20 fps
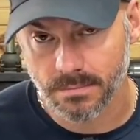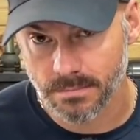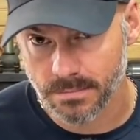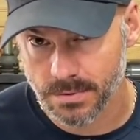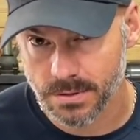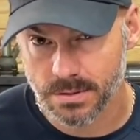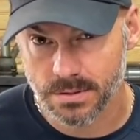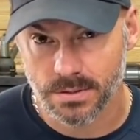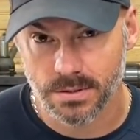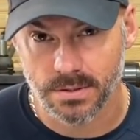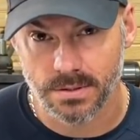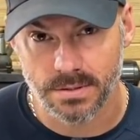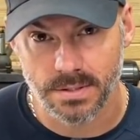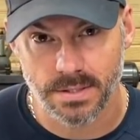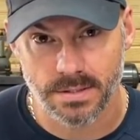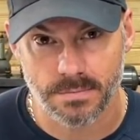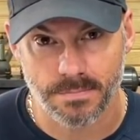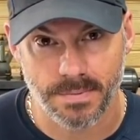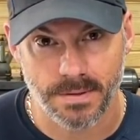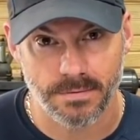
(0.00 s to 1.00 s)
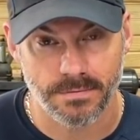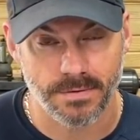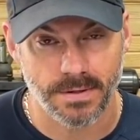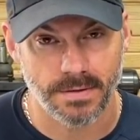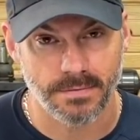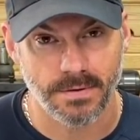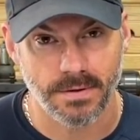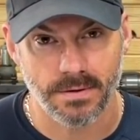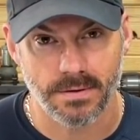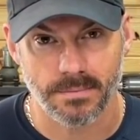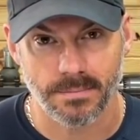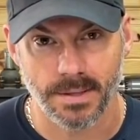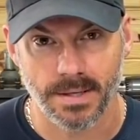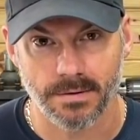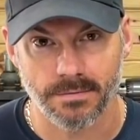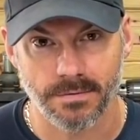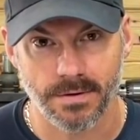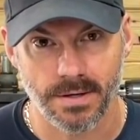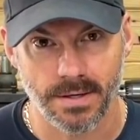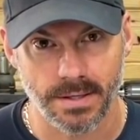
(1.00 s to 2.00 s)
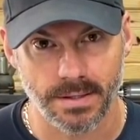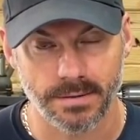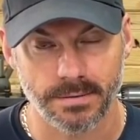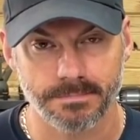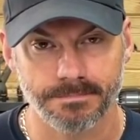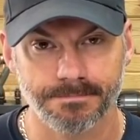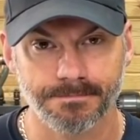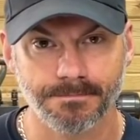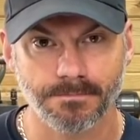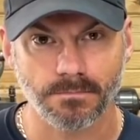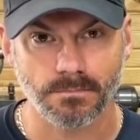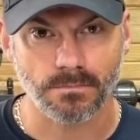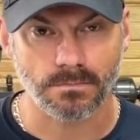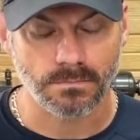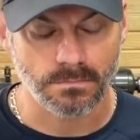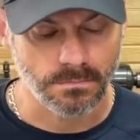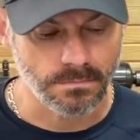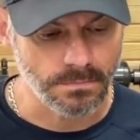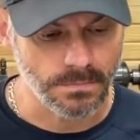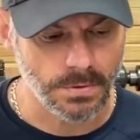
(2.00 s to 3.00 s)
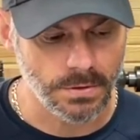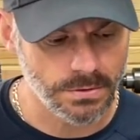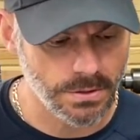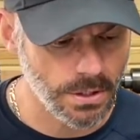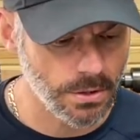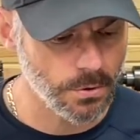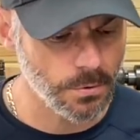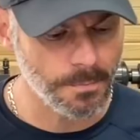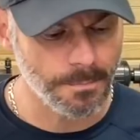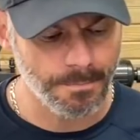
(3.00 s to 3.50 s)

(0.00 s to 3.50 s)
Just as good as the S&P 500, matter of fact. So